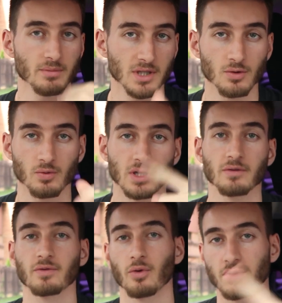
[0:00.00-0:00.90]
being
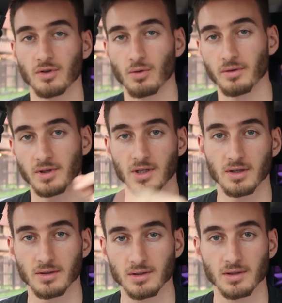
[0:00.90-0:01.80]
reinforced throughout the
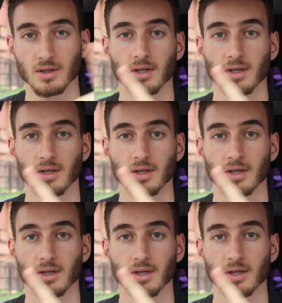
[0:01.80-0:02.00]
years,